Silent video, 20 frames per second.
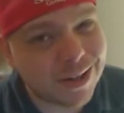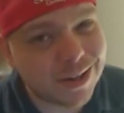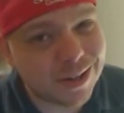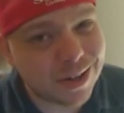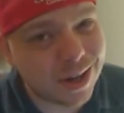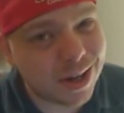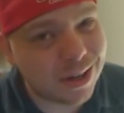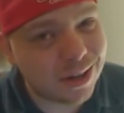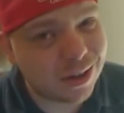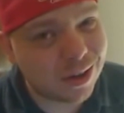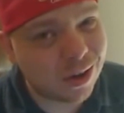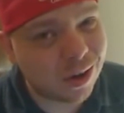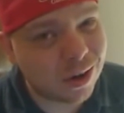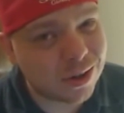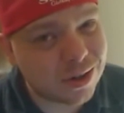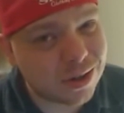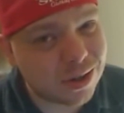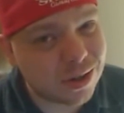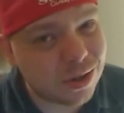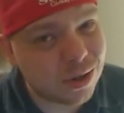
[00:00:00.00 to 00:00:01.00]
I say the
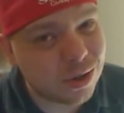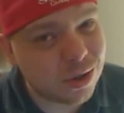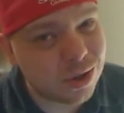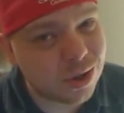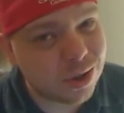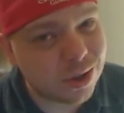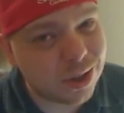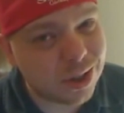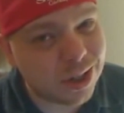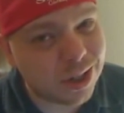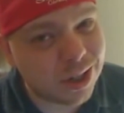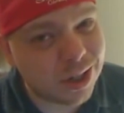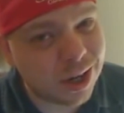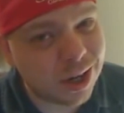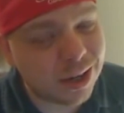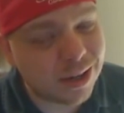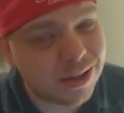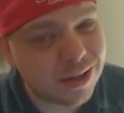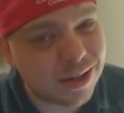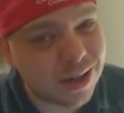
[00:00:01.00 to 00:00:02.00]
Constitution of the
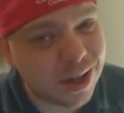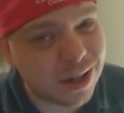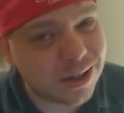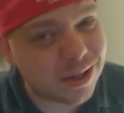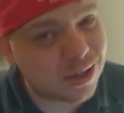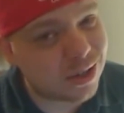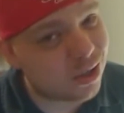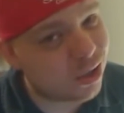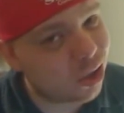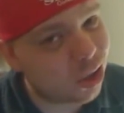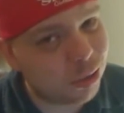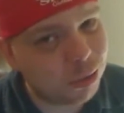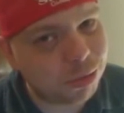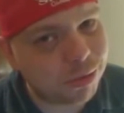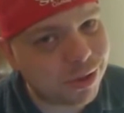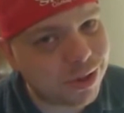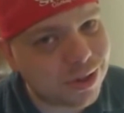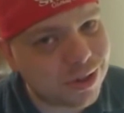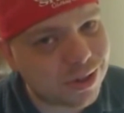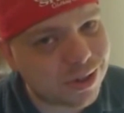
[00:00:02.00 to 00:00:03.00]
United States is a good
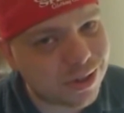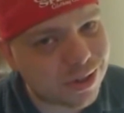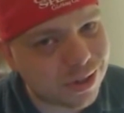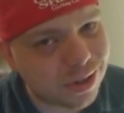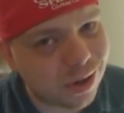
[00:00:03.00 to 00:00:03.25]
place to